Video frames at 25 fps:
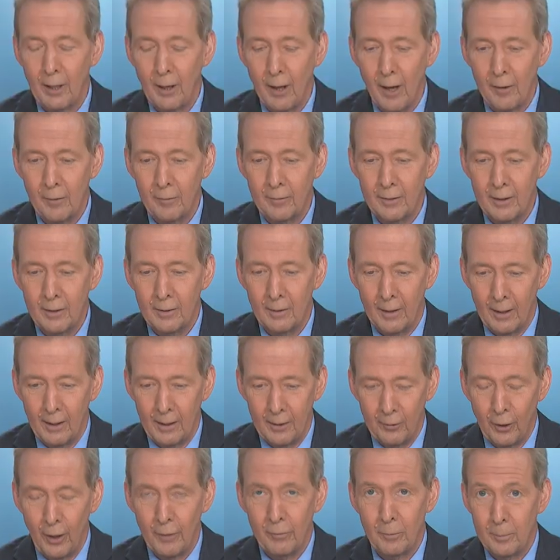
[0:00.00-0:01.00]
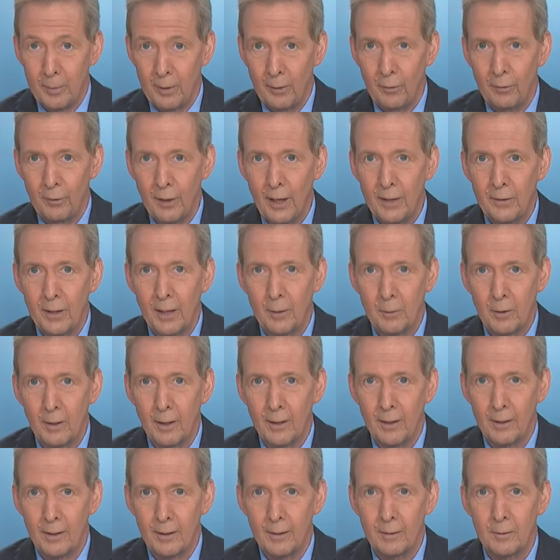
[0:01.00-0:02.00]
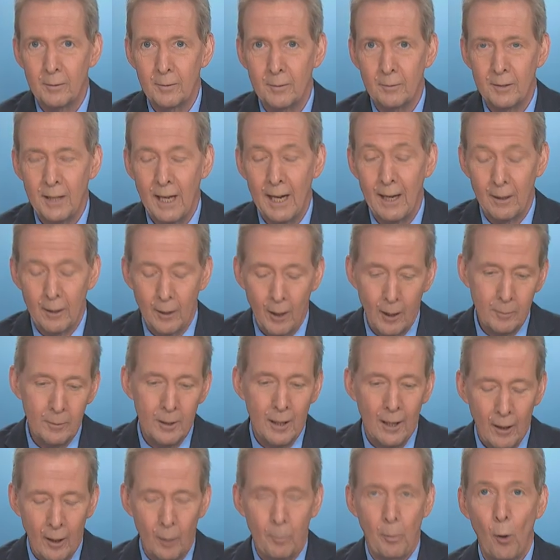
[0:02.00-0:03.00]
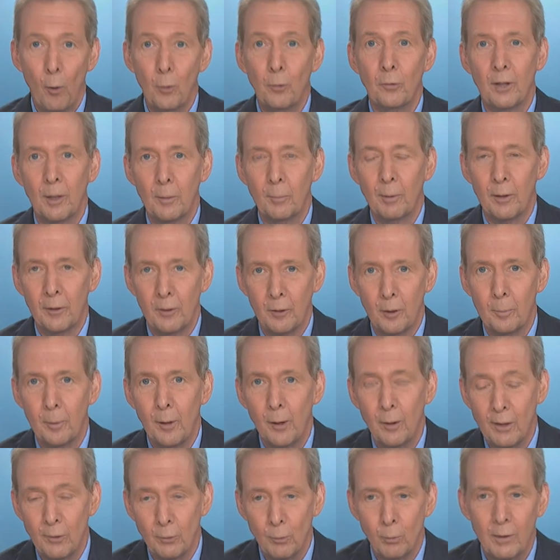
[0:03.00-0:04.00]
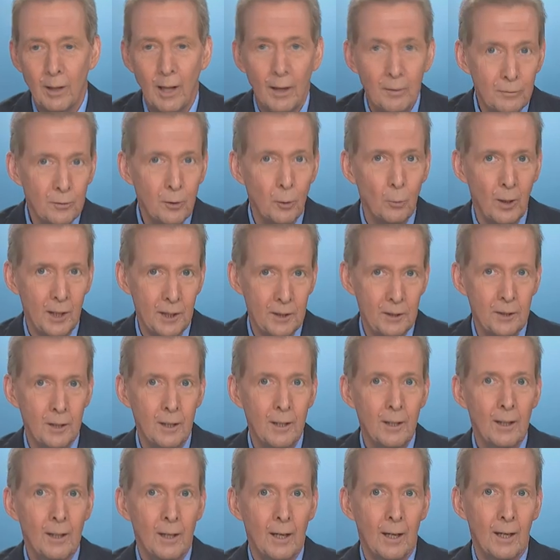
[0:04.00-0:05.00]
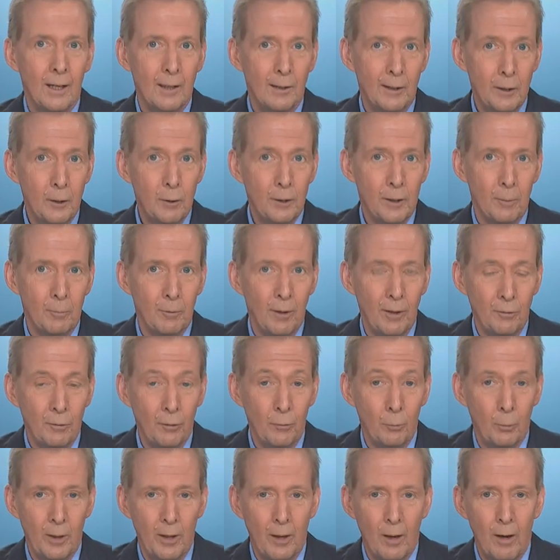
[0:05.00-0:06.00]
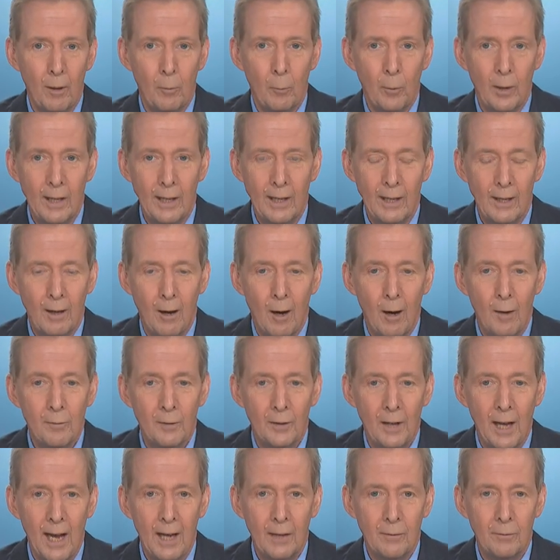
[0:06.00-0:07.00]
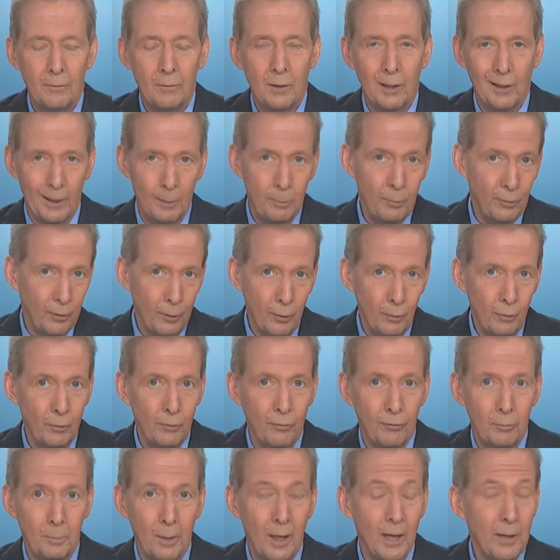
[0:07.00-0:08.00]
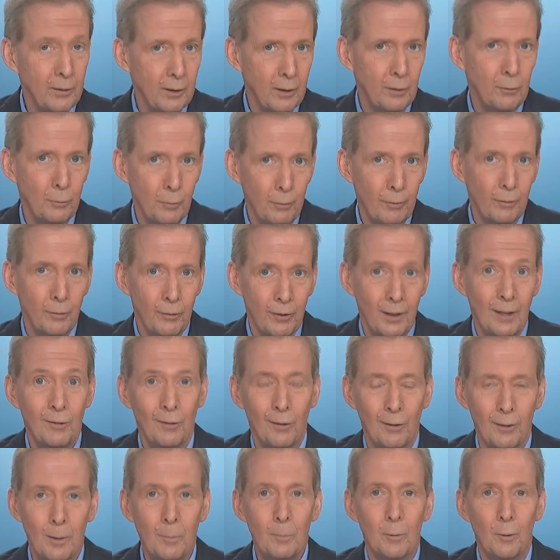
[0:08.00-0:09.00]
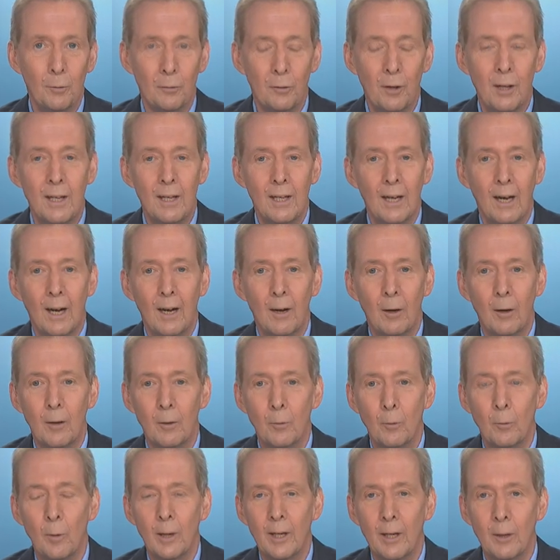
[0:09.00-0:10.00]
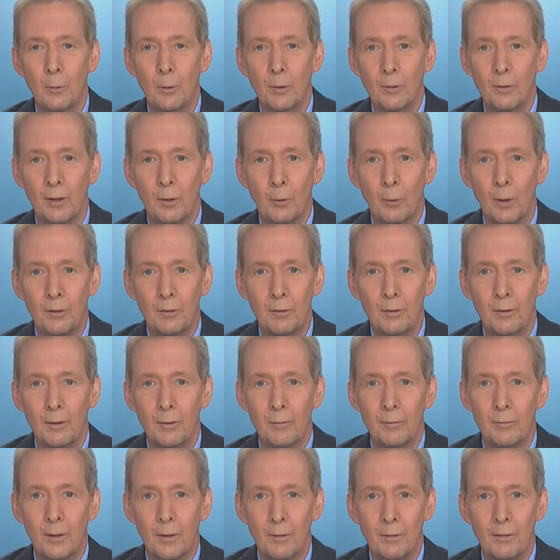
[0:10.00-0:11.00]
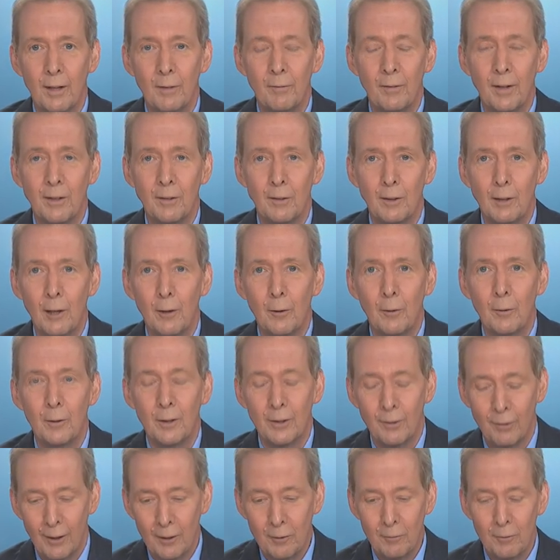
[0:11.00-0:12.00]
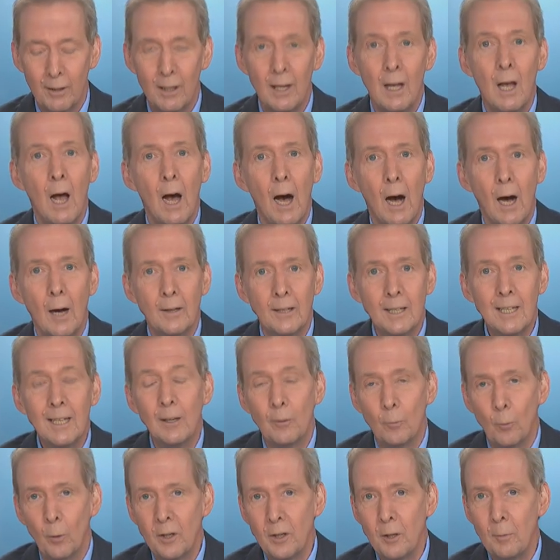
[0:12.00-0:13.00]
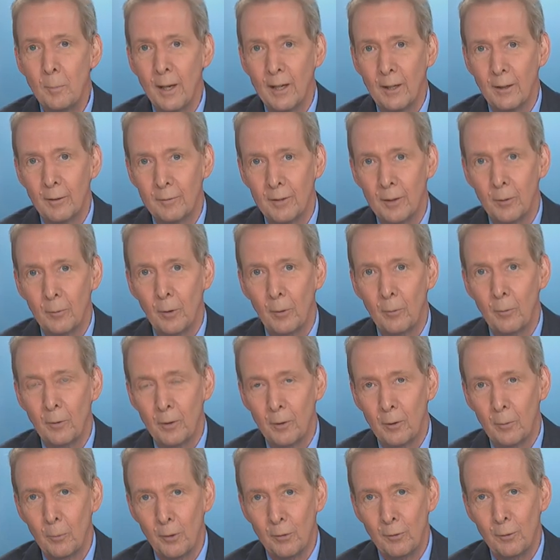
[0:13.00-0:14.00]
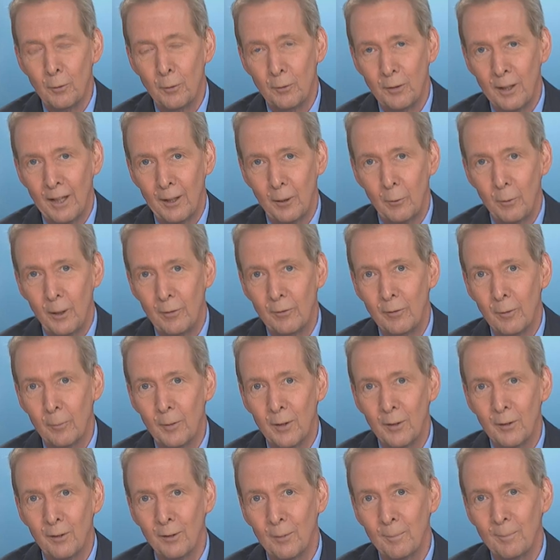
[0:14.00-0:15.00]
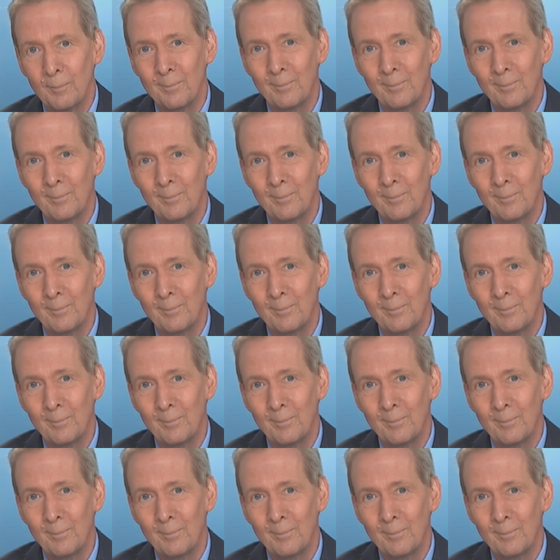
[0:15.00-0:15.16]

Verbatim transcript: a lot of it's often been said that uh, yeah, uh, opposing political parties love to watch uh, leadership races. We, uh, we often had clips used by the Conservatives against the Liberals when it was a question of Stéphane Dion, etc. Ian, what do you make of it? What your, what's your takeaway from this?